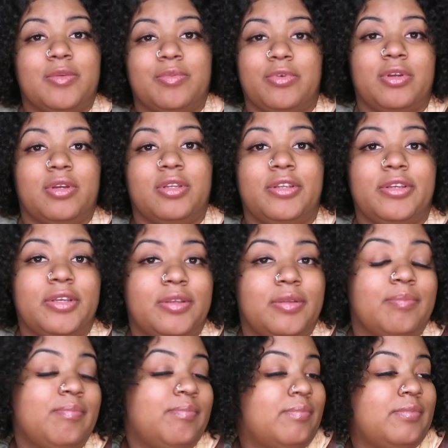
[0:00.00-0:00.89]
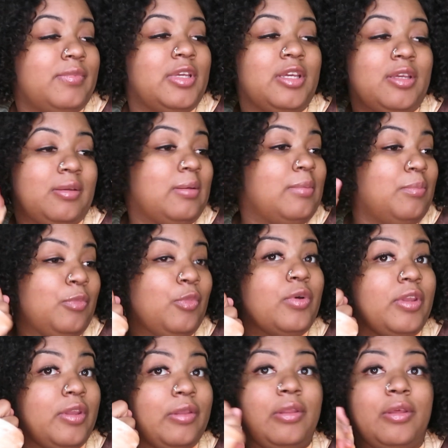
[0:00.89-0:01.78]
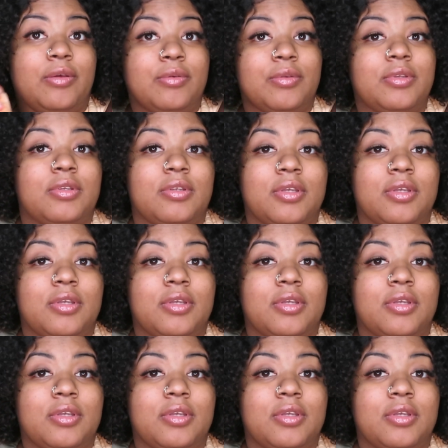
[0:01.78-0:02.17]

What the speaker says: get pregnant. I'm one of those.